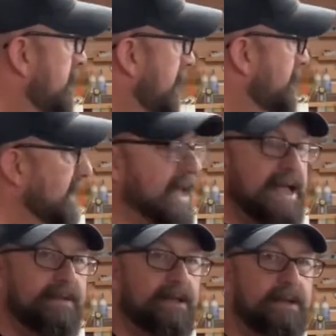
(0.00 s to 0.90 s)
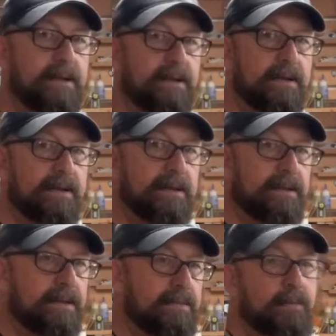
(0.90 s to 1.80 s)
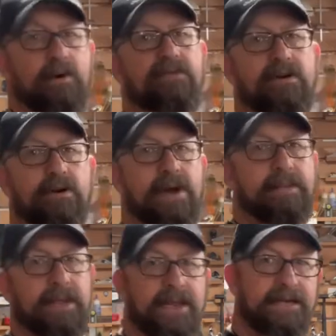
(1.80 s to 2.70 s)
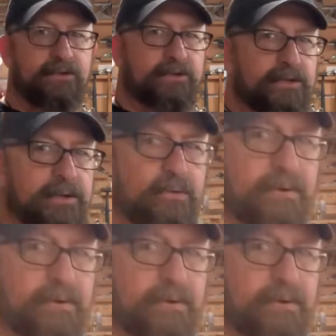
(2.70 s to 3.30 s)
I think I have it. Let me run over there and grab it and I'll show it to you. Hold